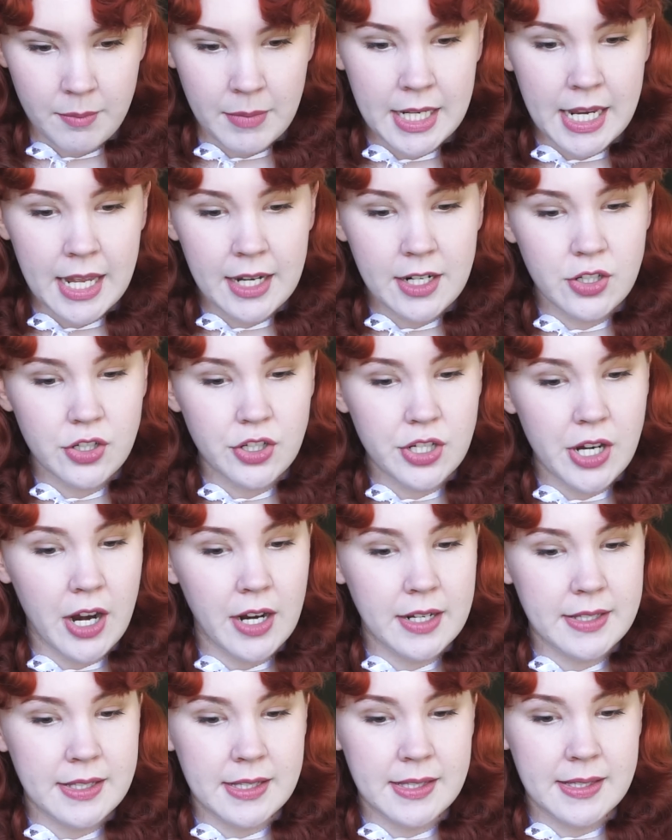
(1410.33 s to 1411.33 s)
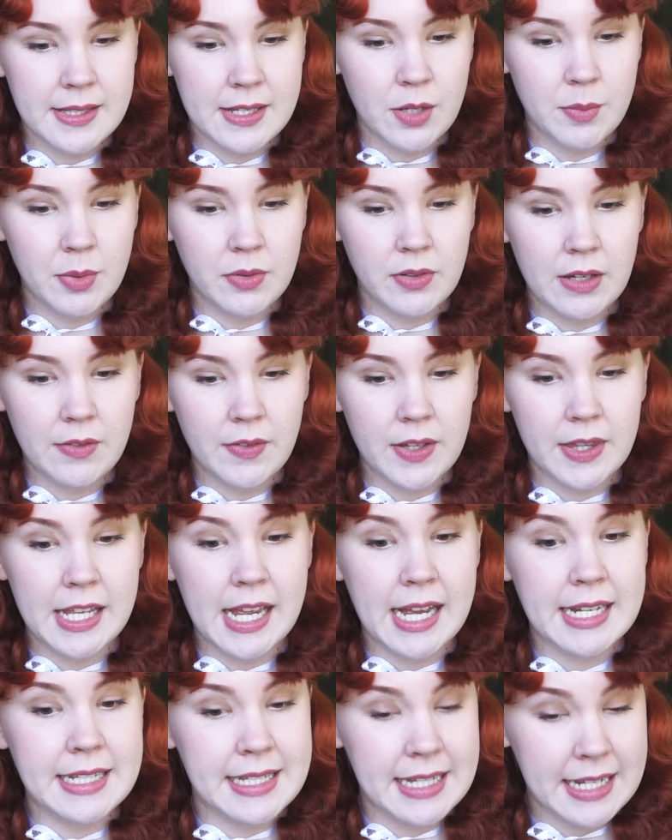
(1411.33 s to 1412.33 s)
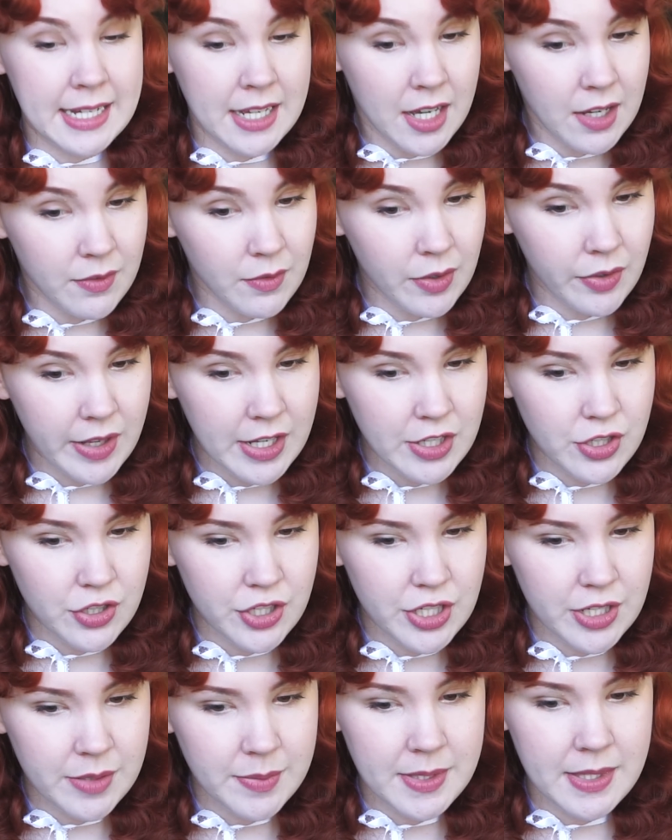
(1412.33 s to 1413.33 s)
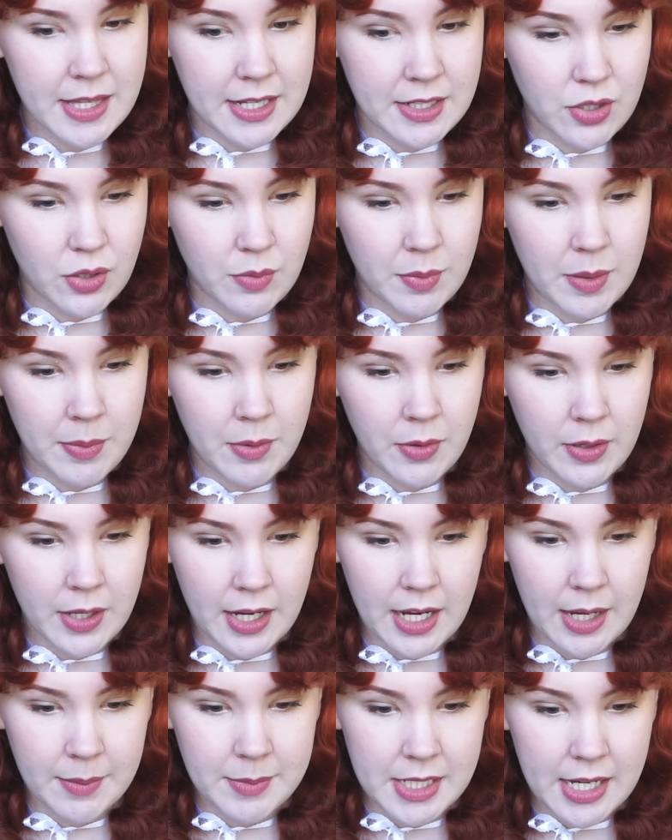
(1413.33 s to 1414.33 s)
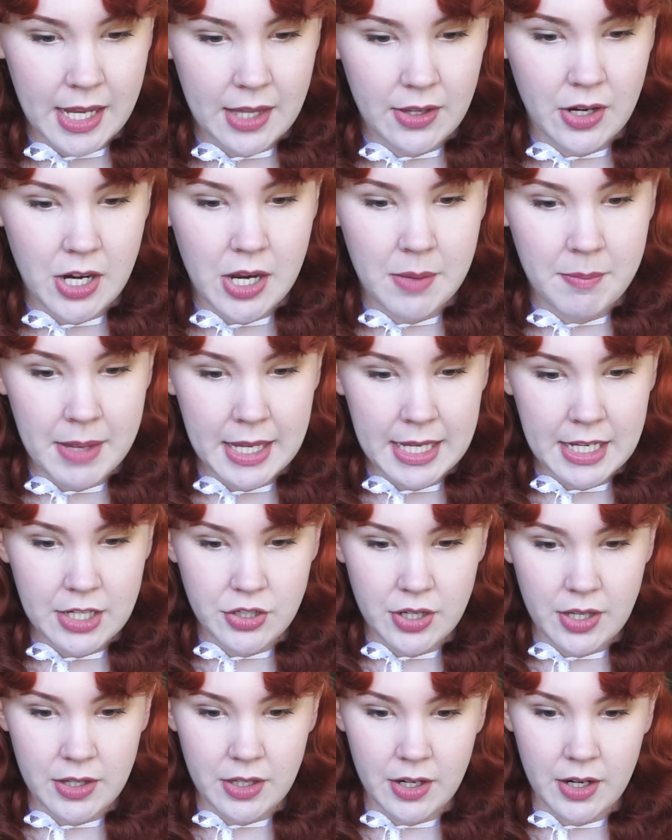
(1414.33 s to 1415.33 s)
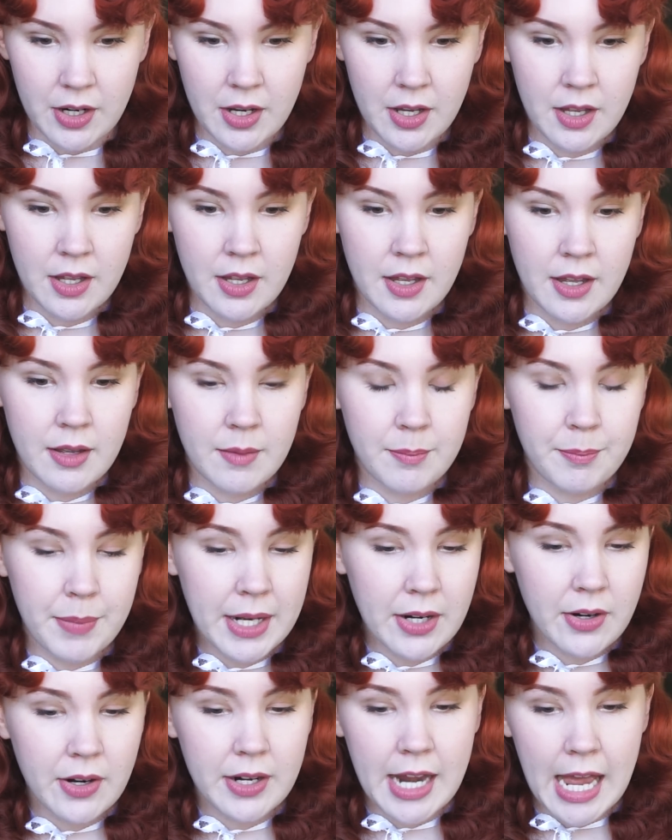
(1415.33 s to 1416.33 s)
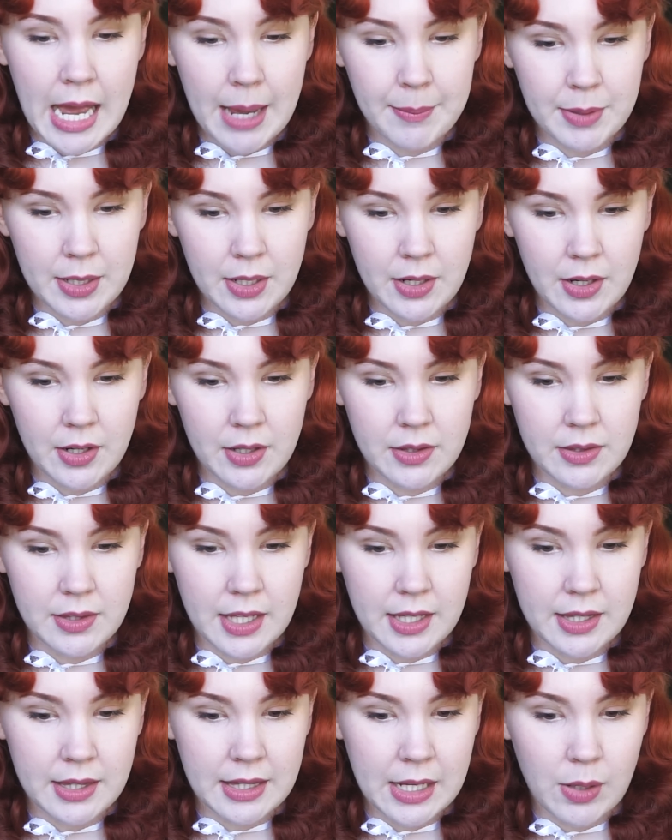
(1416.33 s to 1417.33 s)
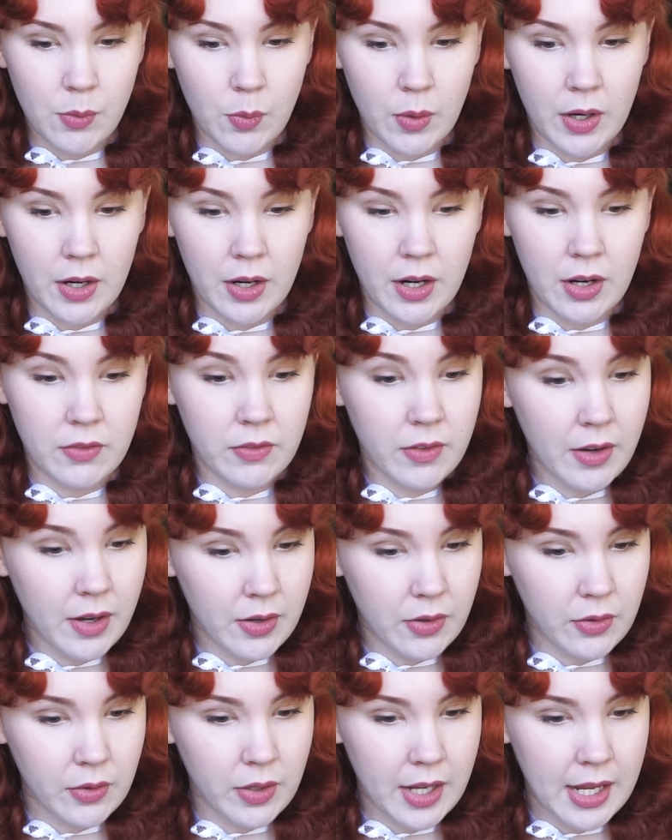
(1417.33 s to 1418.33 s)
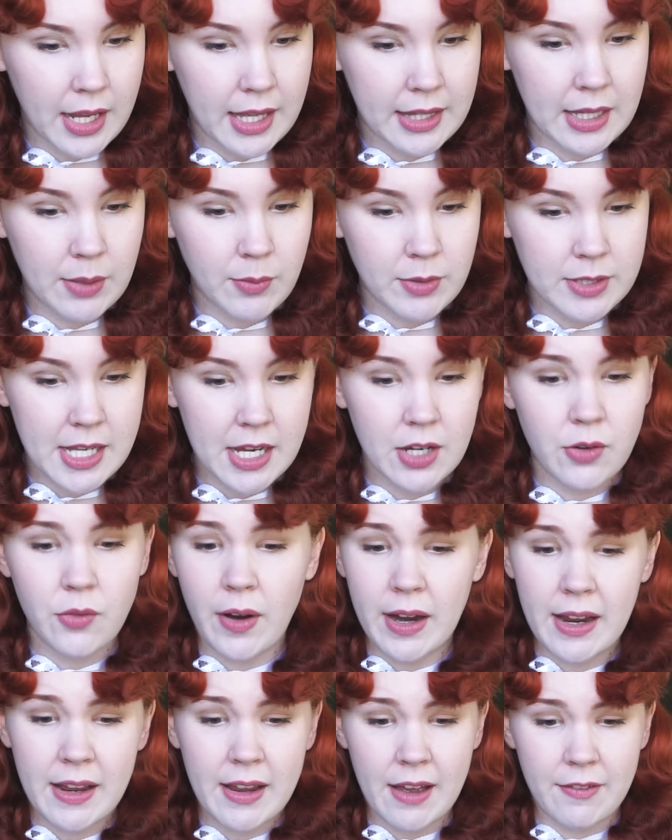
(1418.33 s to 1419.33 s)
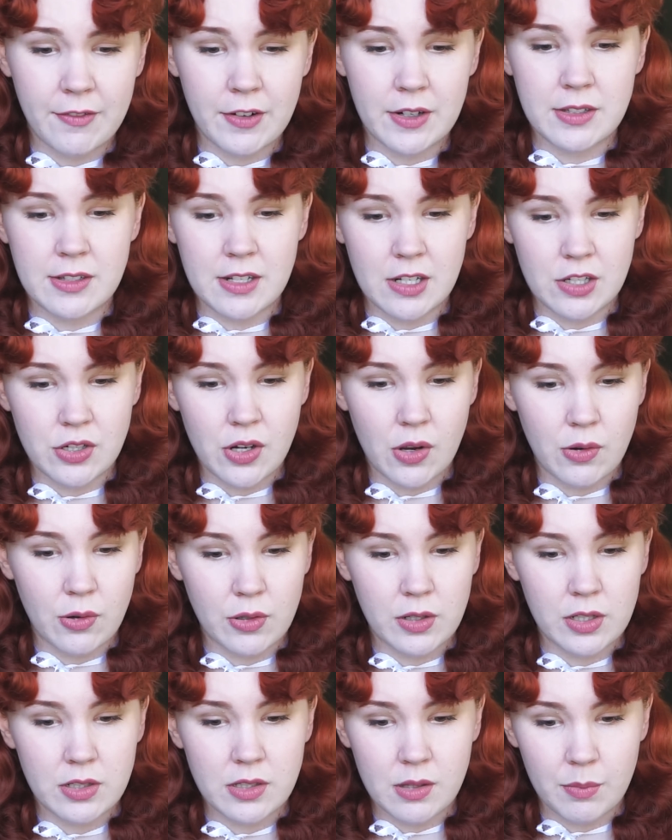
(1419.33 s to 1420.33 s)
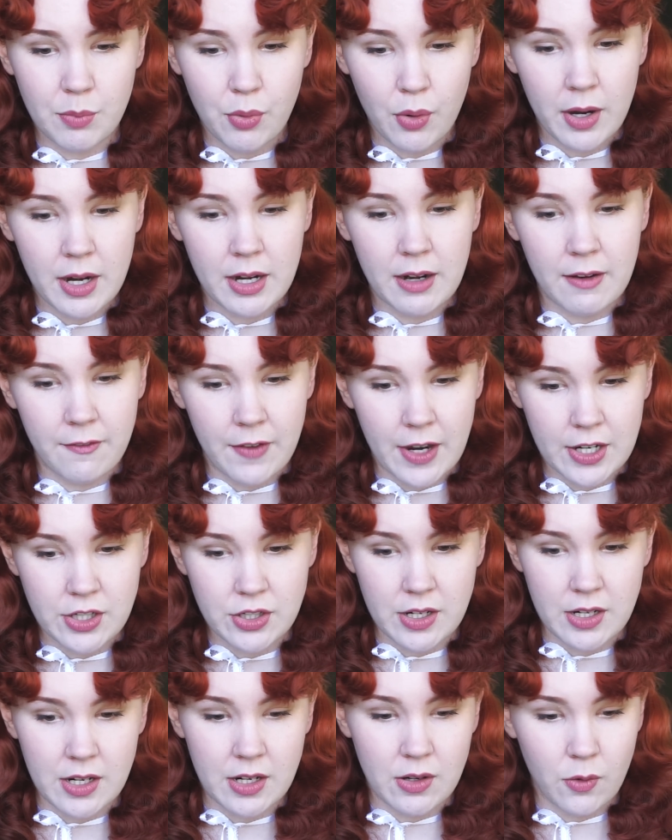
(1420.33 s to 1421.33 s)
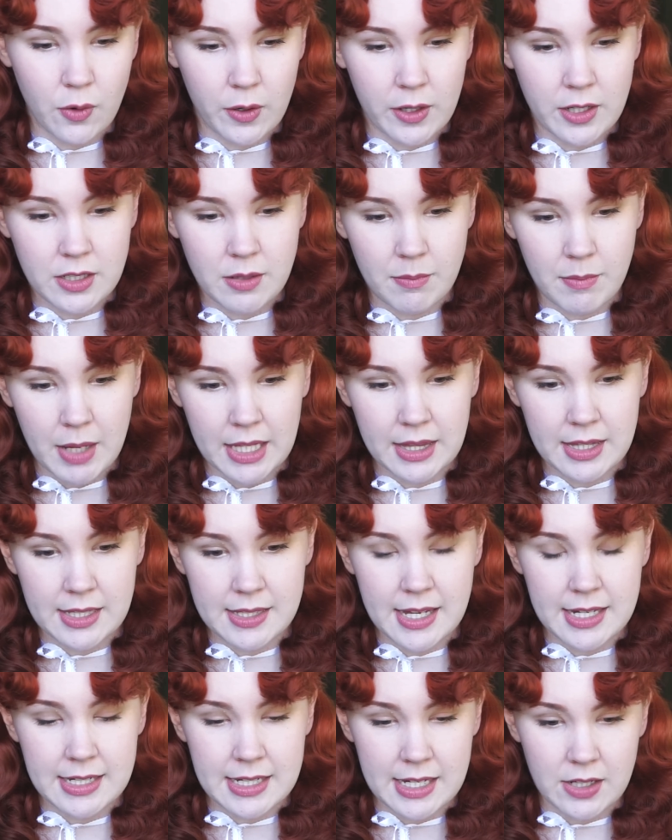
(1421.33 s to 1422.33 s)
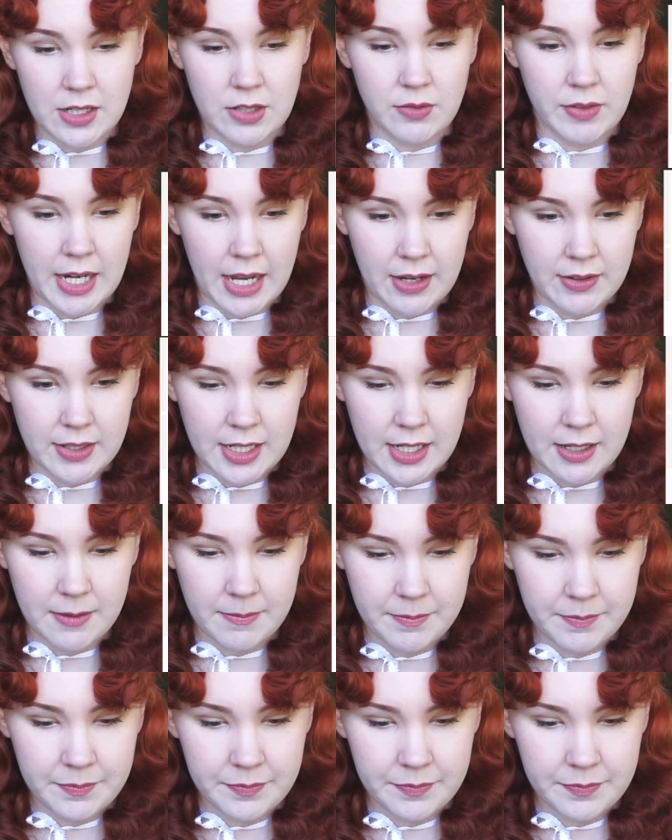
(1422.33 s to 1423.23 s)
Mediators share a sincere belief in the idea of relationships that two people can come together and make each other better and happier than they were alone, and they will take great efforts to show support and affection in order to make this ideal a reality.